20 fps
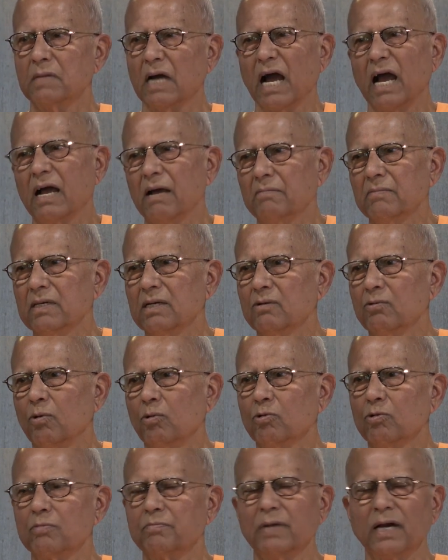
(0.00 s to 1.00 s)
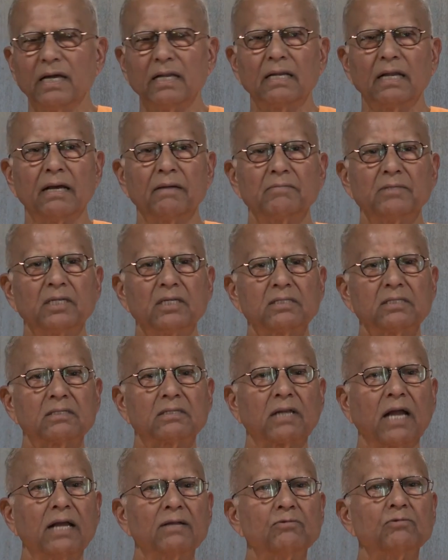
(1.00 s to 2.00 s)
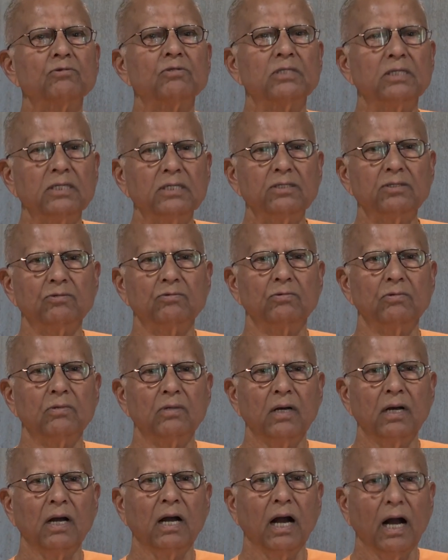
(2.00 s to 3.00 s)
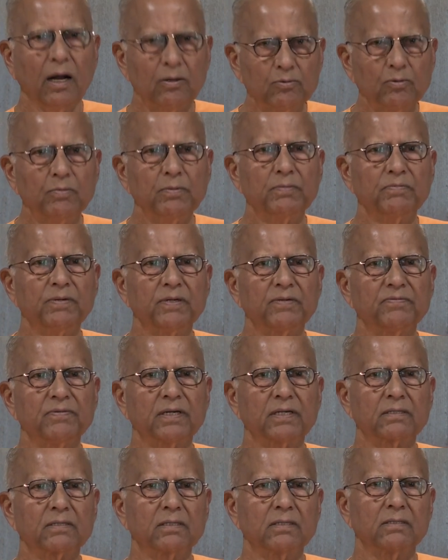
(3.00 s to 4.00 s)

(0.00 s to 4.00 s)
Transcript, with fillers: I am an old man. I am just trying to teach you how to be perfect.